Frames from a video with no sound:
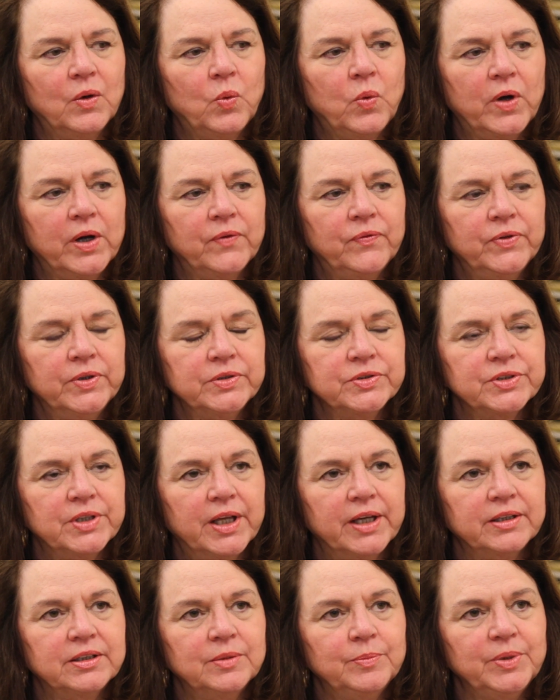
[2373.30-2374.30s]
what it feels
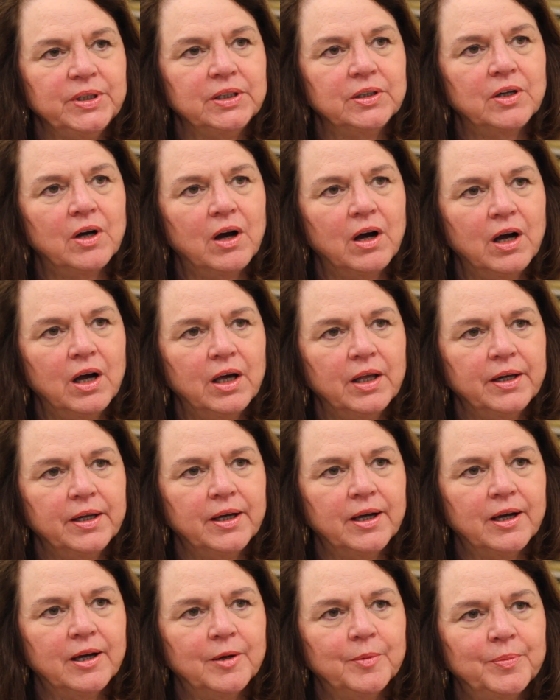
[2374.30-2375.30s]
like to be caught
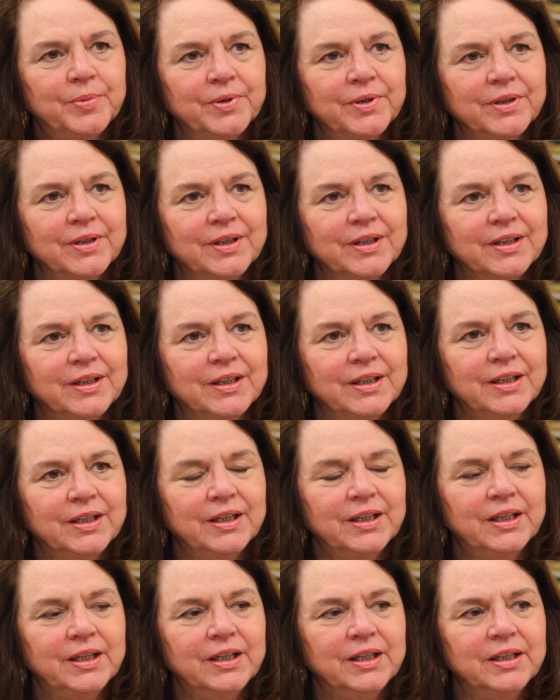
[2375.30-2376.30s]
up
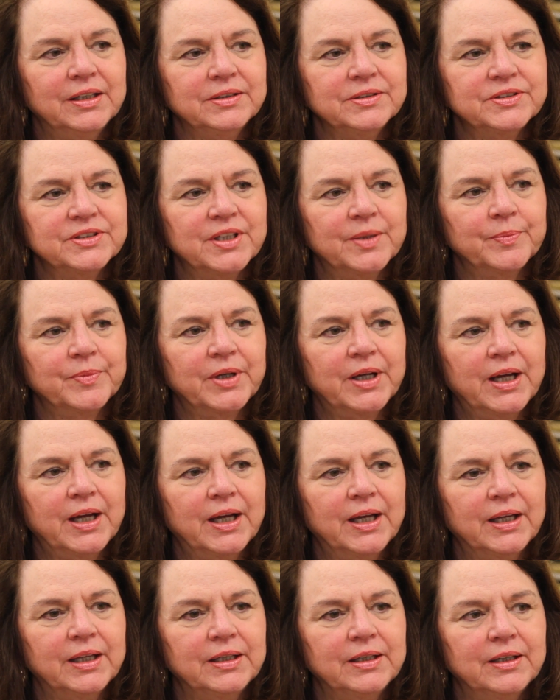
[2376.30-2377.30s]
in some
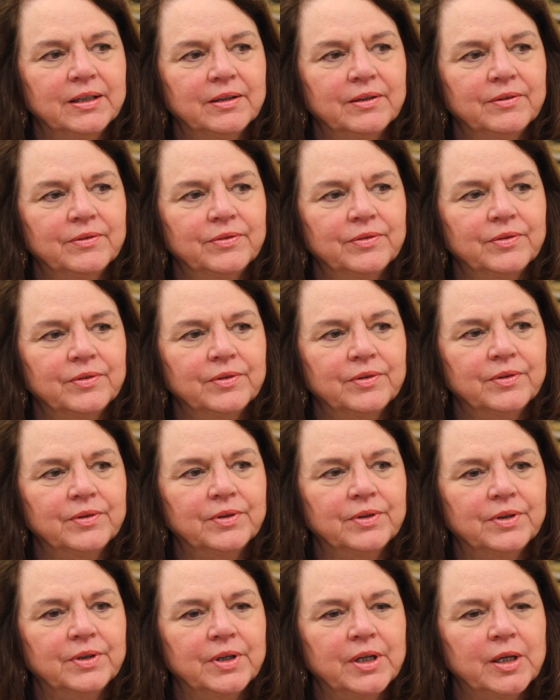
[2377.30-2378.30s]
kind of
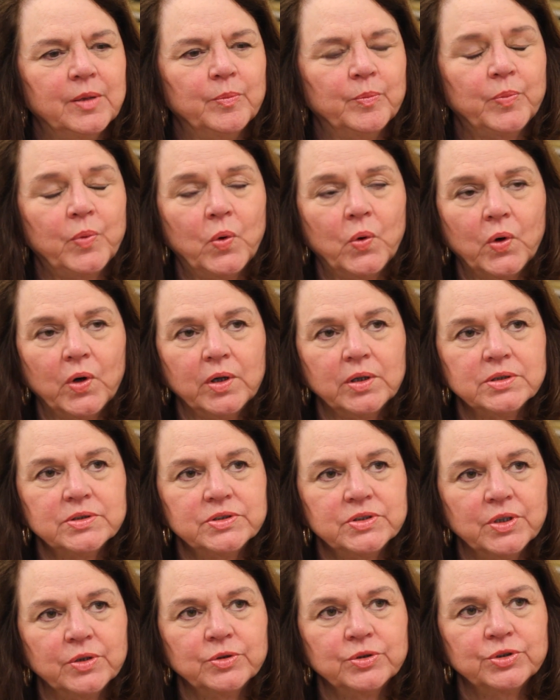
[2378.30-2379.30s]
important
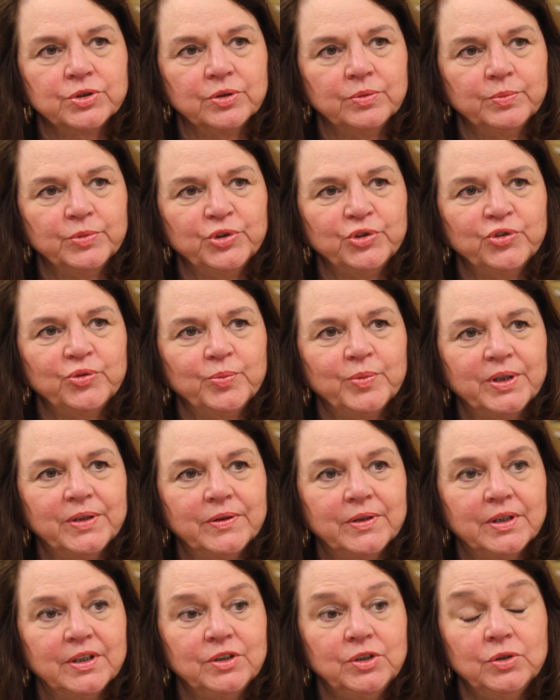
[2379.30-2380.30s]
social
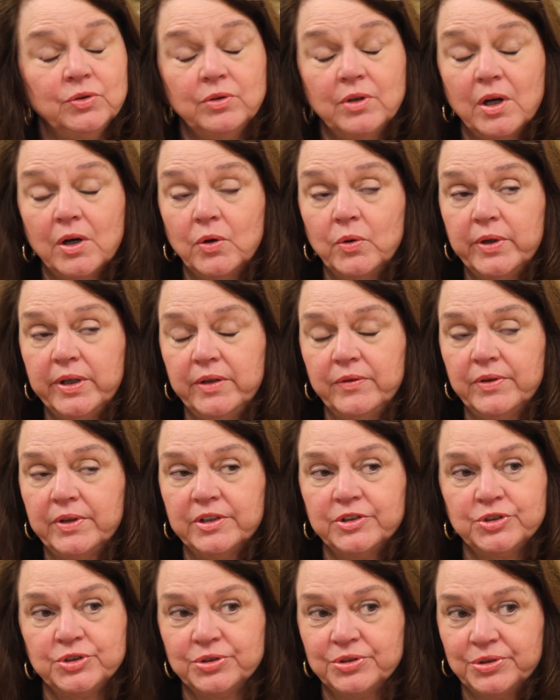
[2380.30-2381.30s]
movement that you know, even
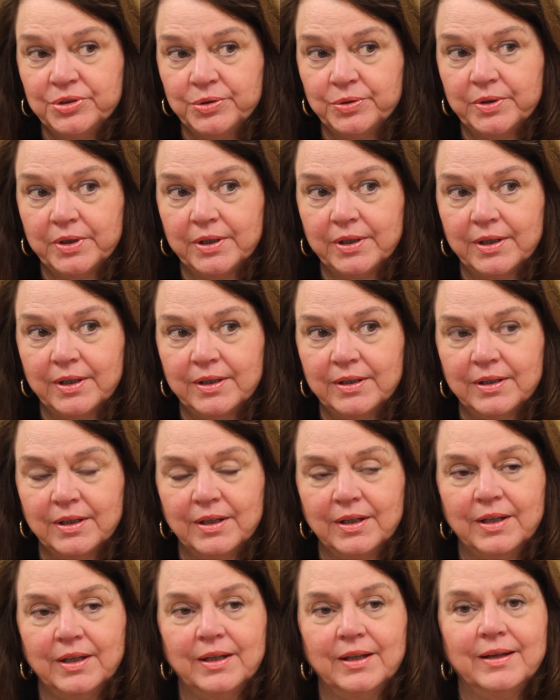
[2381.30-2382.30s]
as you're doing
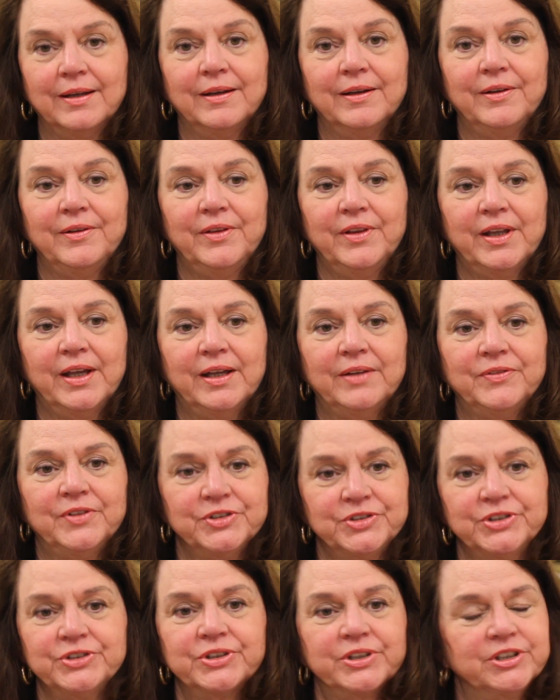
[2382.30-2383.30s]
it, that
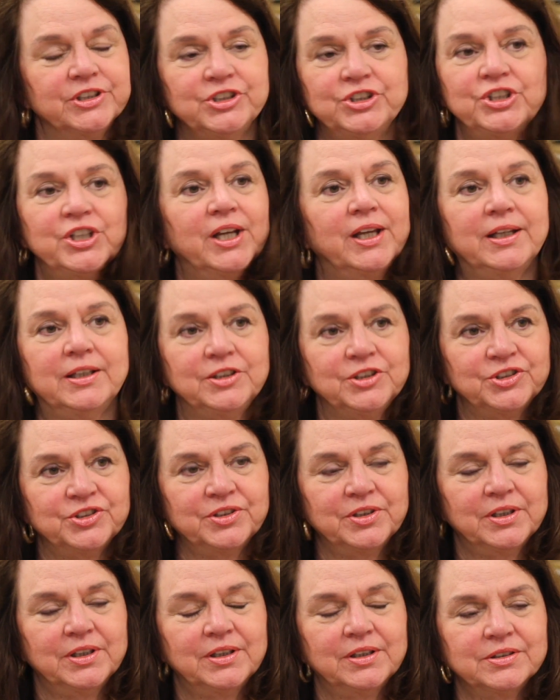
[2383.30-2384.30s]
this is going to change
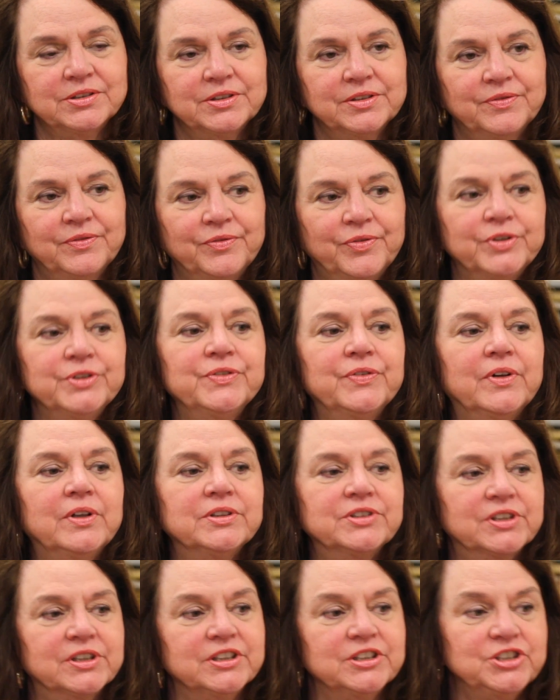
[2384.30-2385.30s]
things. First of all,
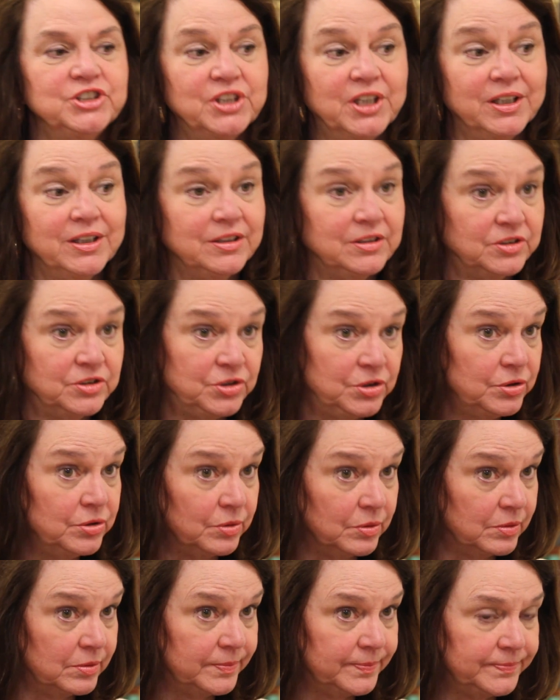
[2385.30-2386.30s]
it's going to change
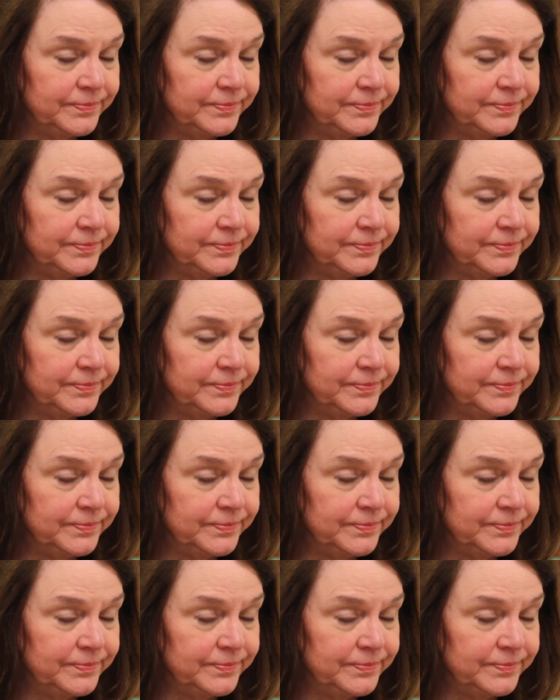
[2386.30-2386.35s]
you.